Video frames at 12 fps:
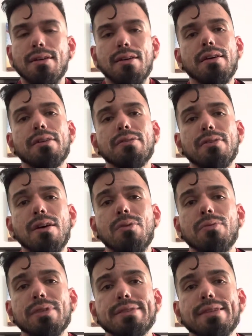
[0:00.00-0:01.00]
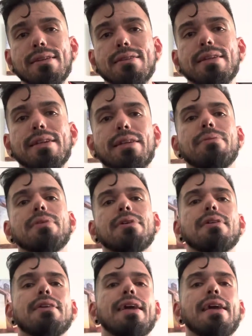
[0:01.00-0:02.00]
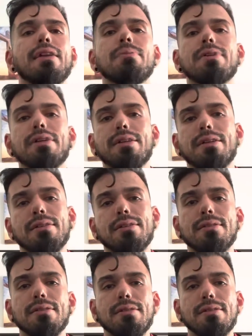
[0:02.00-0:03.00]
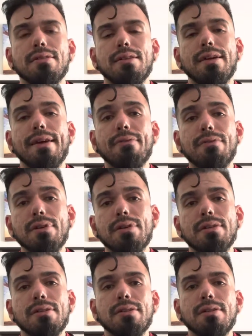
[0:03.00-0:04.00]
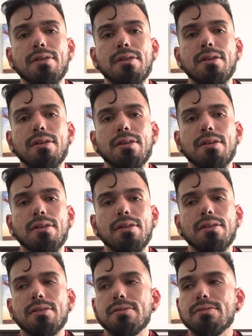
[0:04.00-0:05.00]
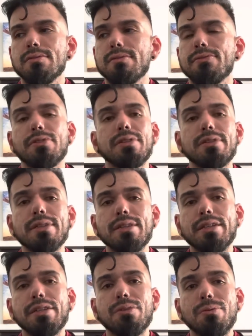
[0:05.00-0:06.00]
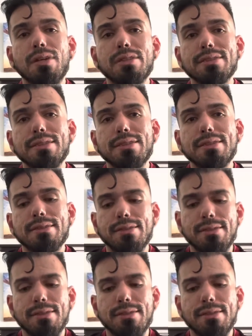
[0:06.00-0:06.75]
I do not wish that on anybody ever. So if you're young and you're watching this,